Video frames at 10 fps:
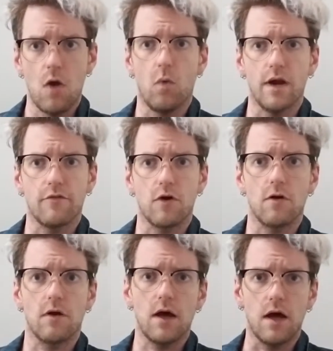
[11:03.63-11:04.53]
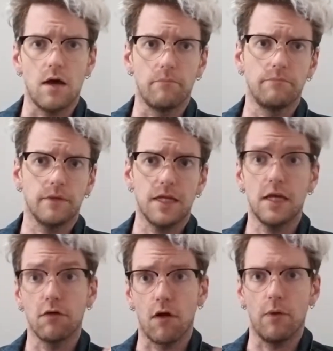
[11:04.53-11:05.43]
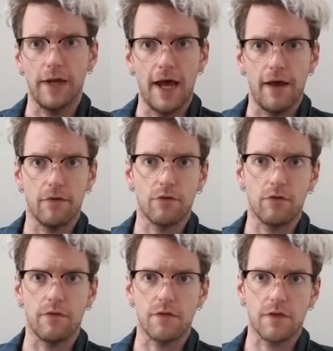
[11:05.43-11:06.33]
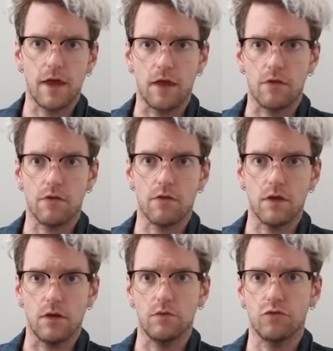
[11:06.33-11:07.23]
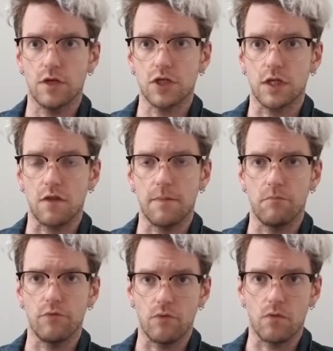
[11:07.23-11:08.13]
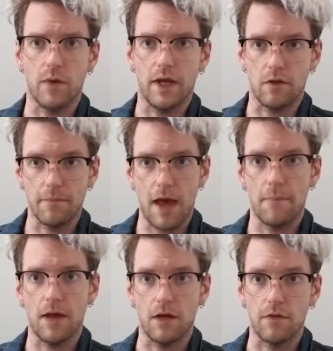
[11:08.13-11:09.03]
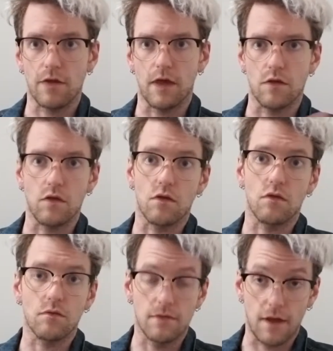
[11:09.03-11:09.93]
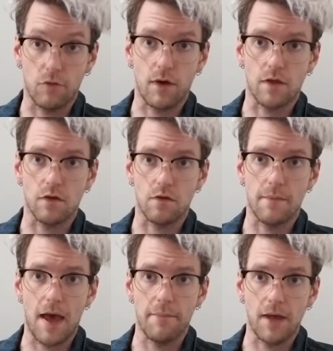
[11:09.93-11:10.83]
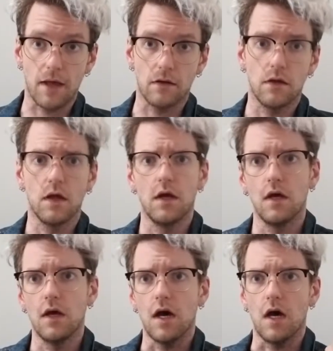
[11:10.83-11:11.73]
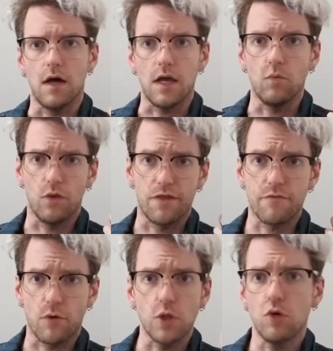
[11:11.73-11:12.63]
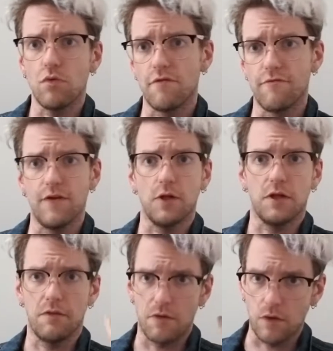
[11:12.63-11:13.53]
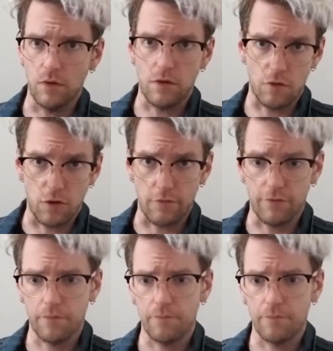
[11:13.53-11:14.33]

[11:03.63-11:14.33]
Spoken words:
Whatever hero it has, in this case, traditionally it's been Bruce Wayne as Batman. In this case, it is Dick Grayson as Batman. It will throw you the villains you deserve.